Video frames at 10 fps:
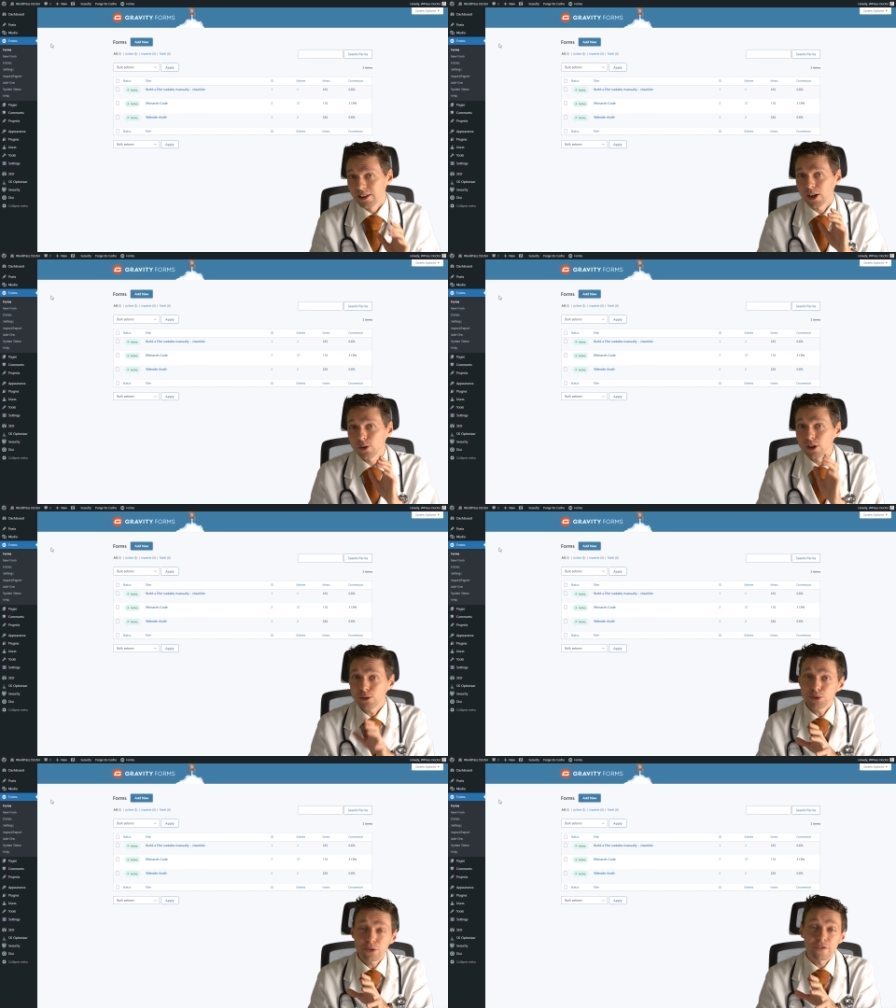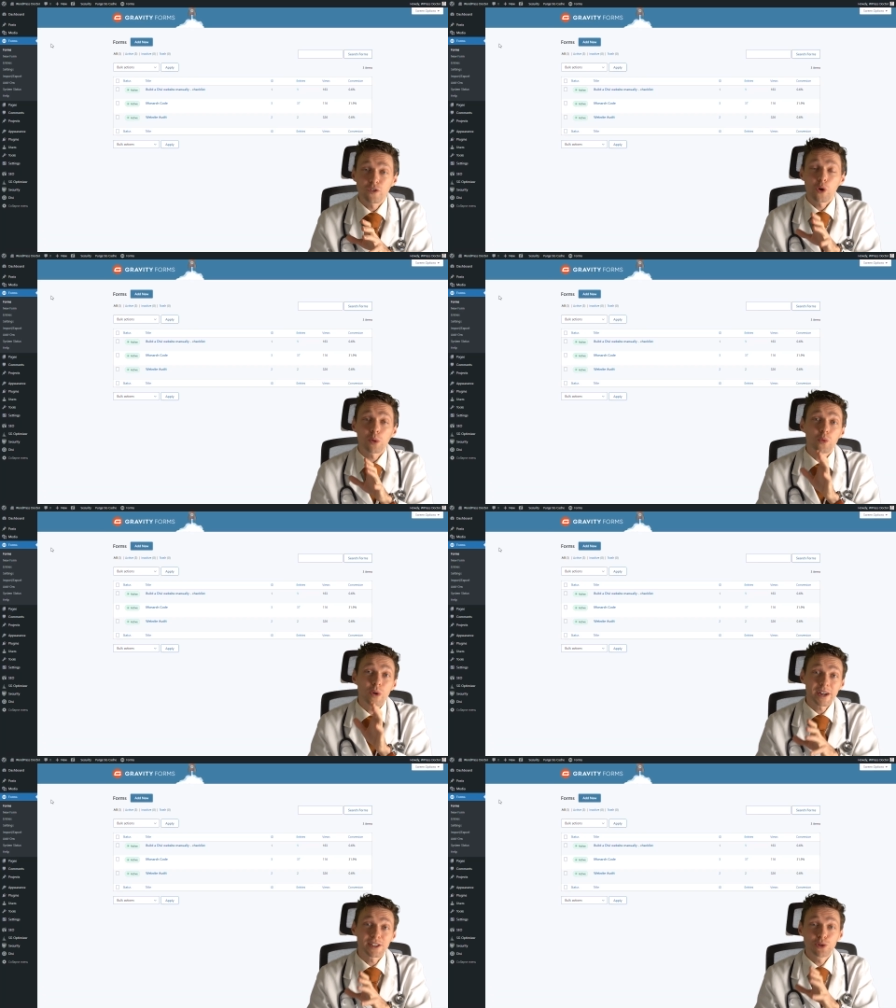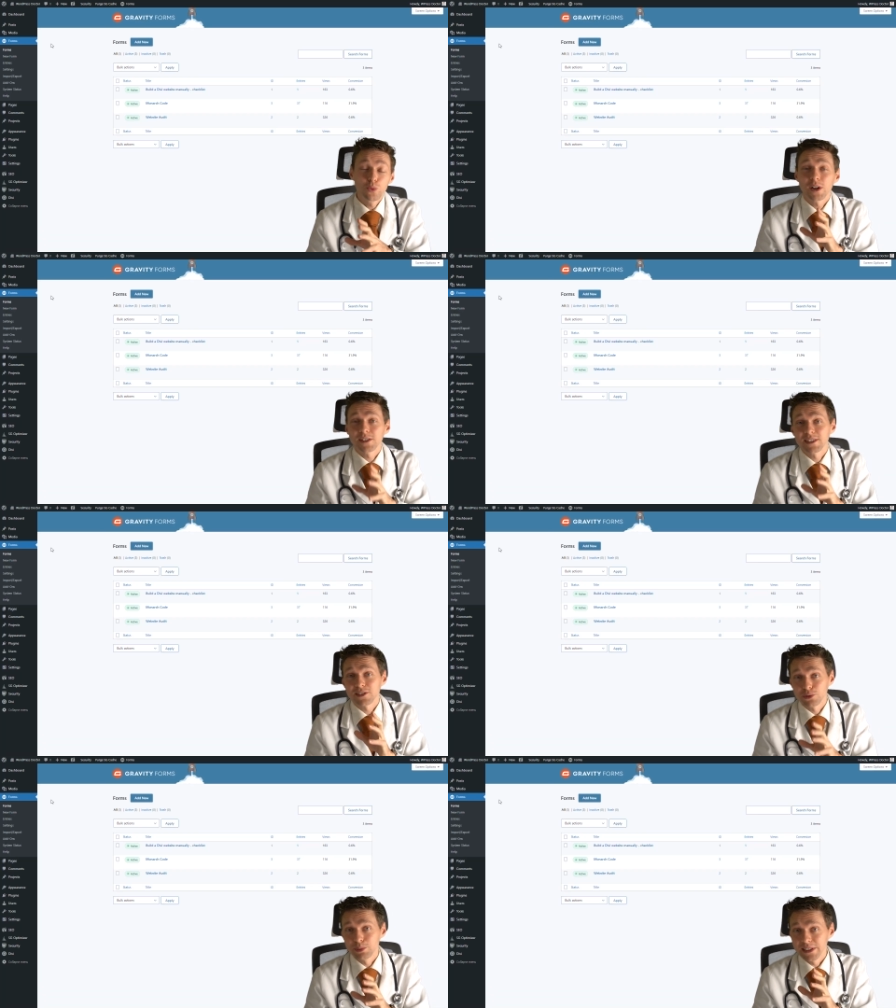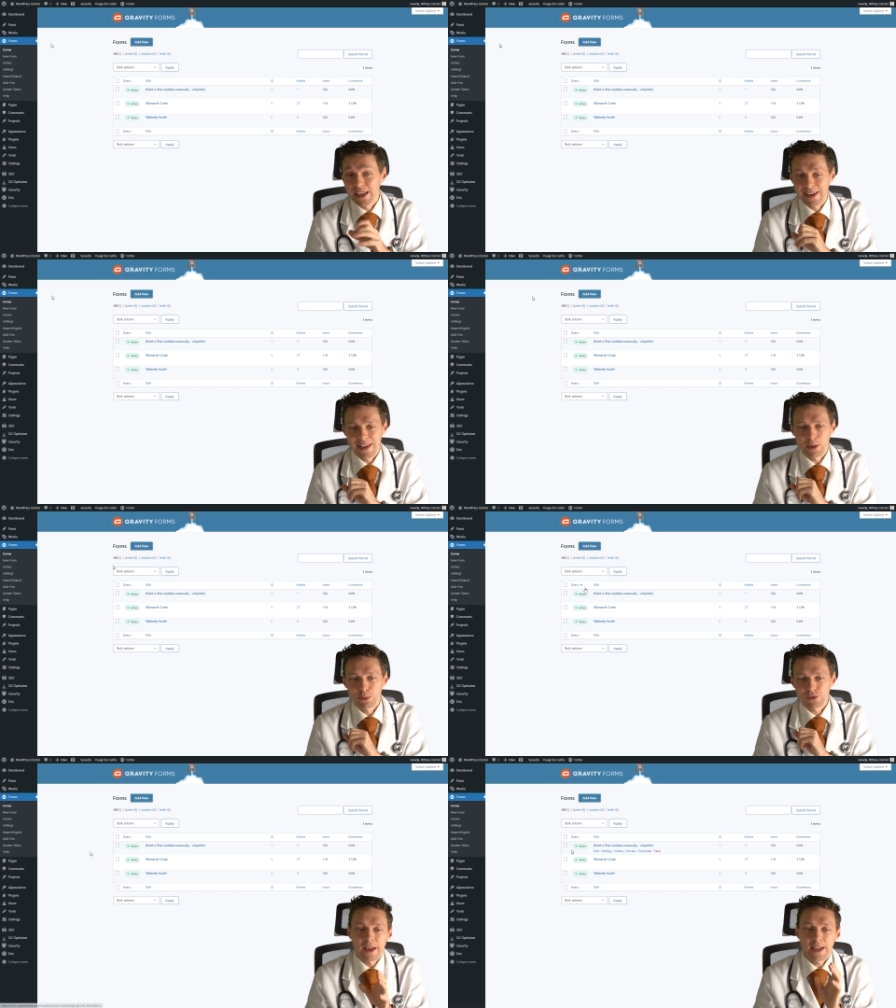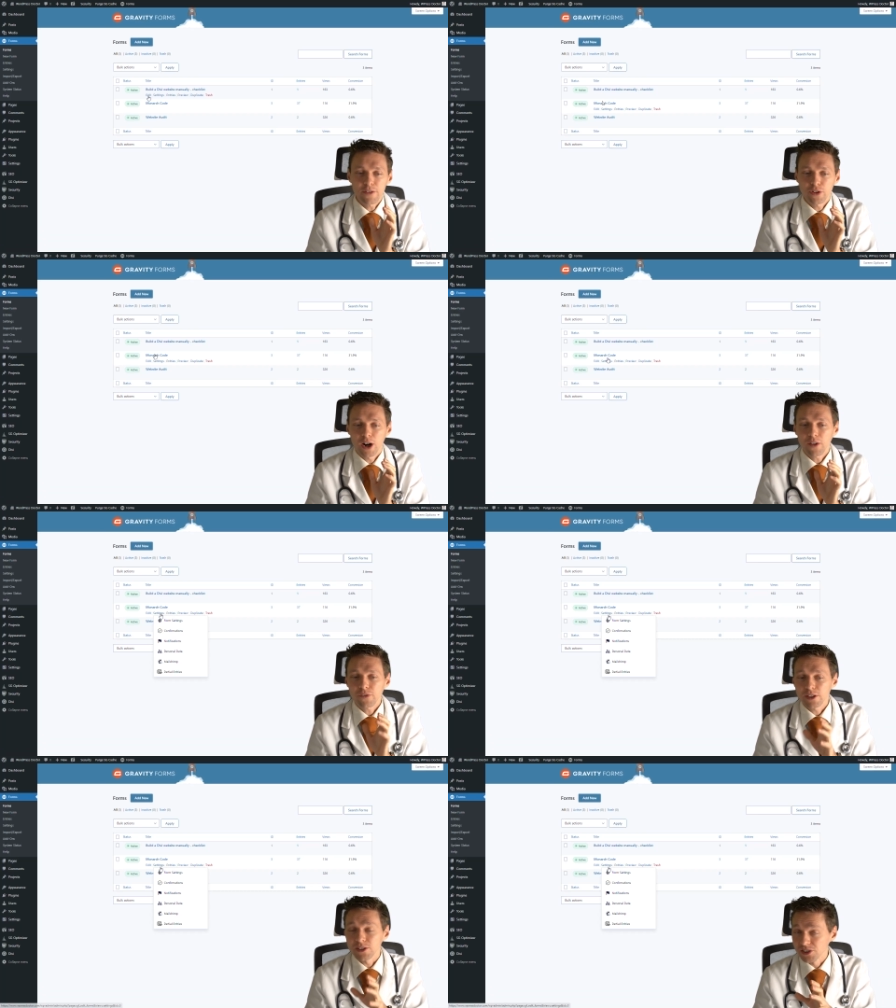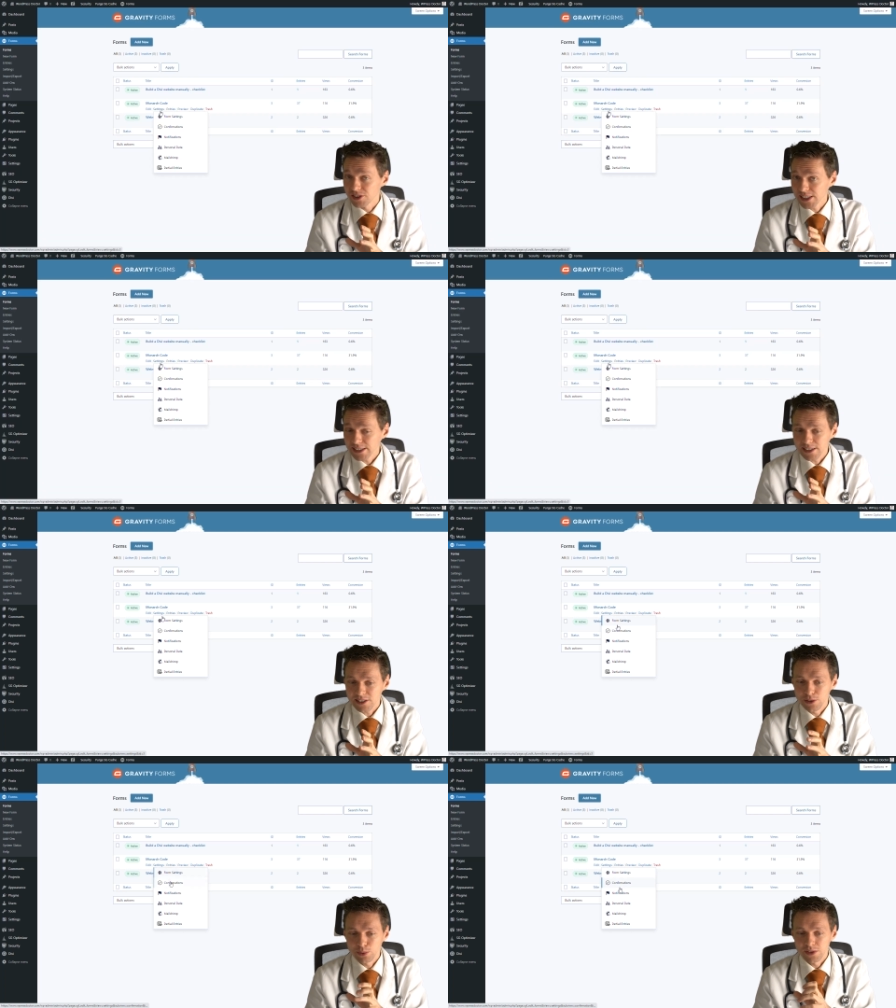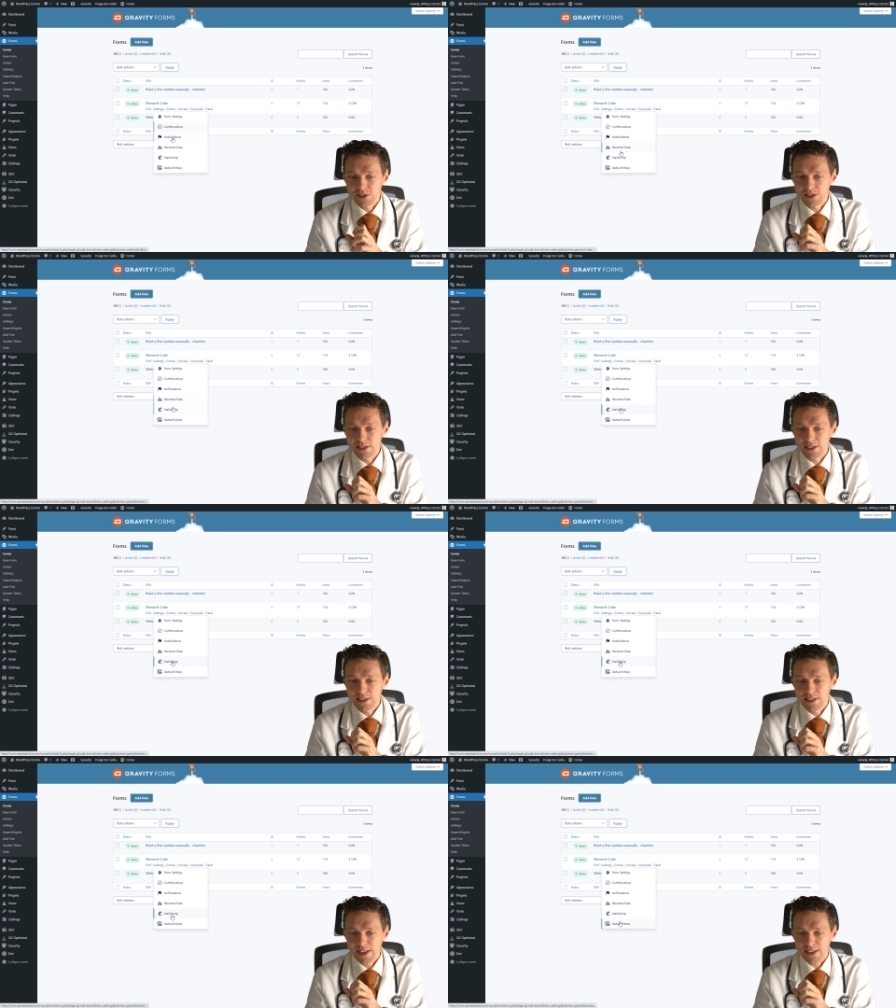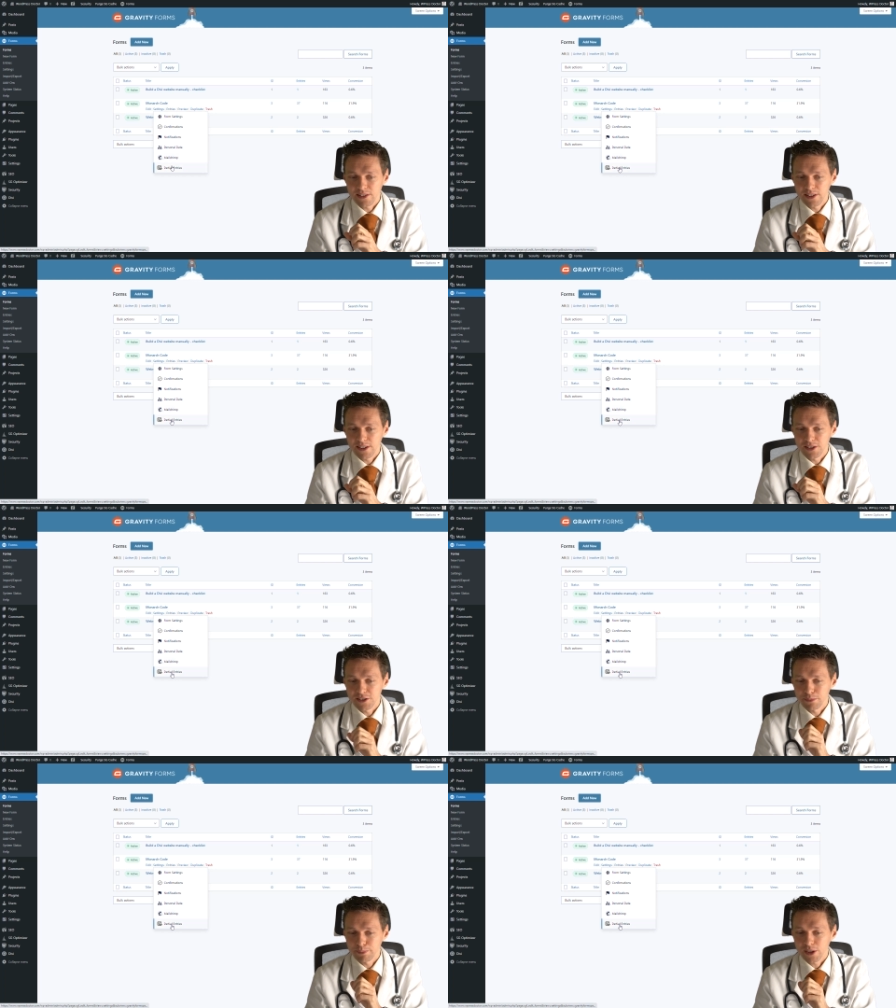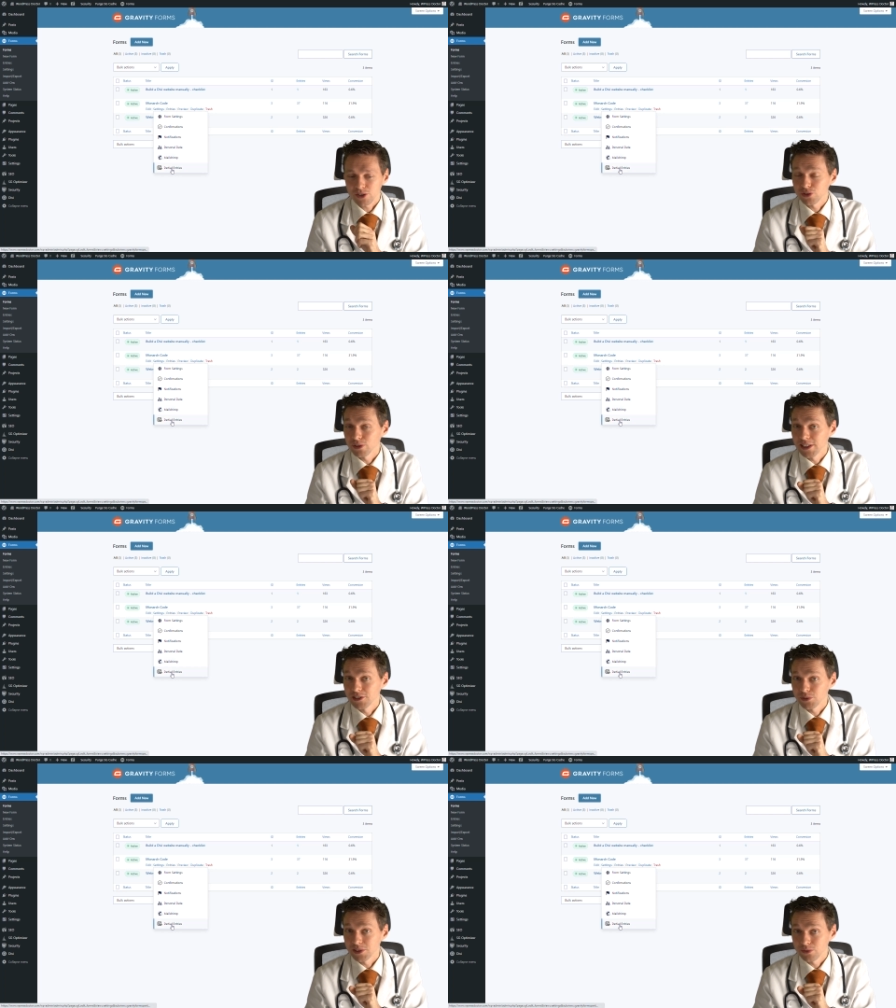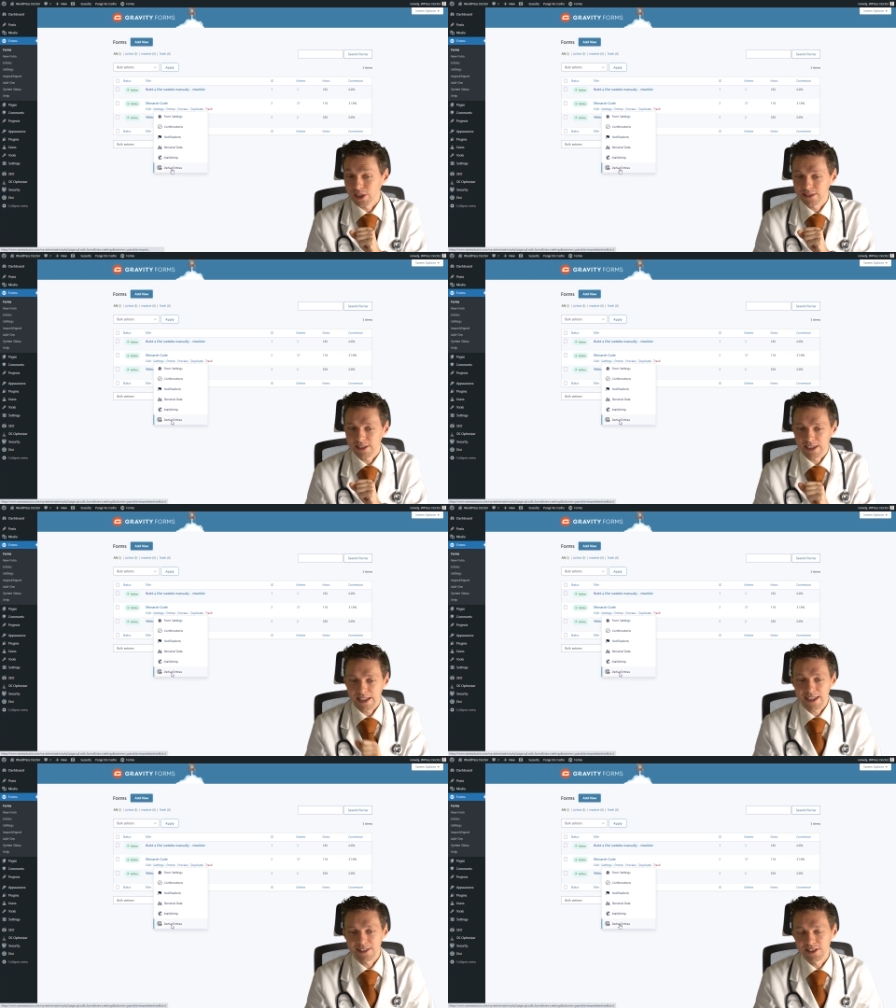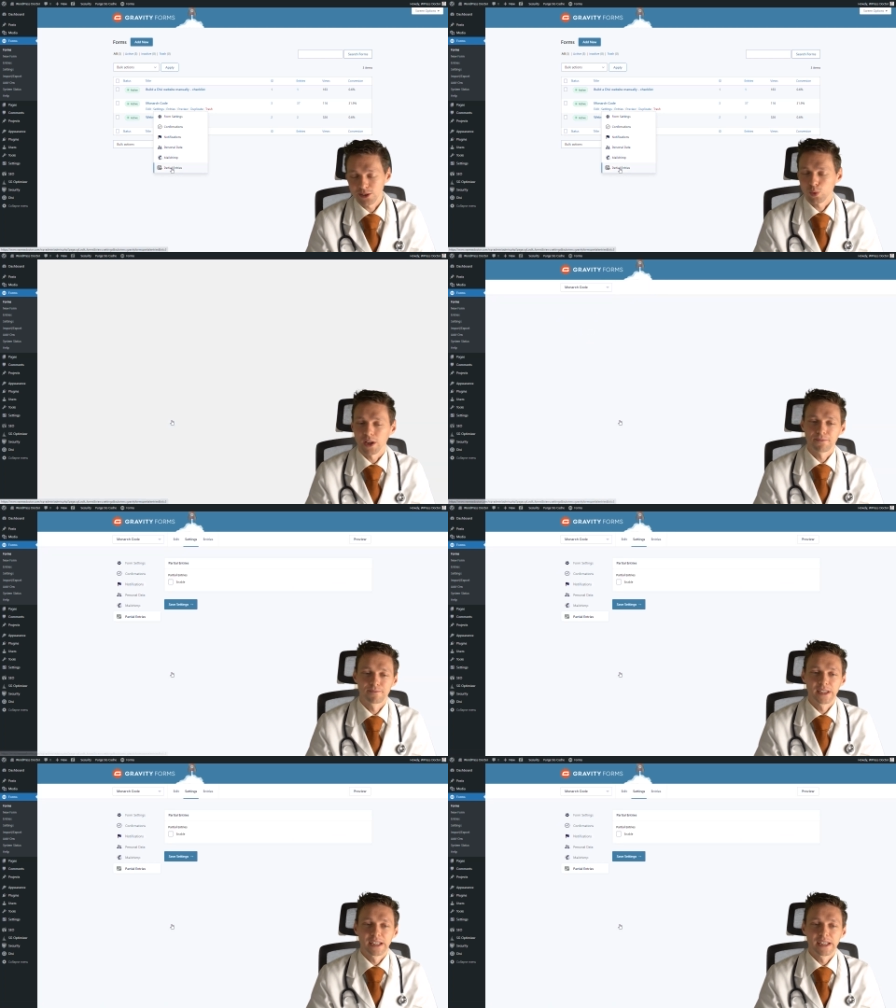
Now go to the form where you want this to be enabled. And if you hover on settings, you will see that there is partial entries right there. Click on this one.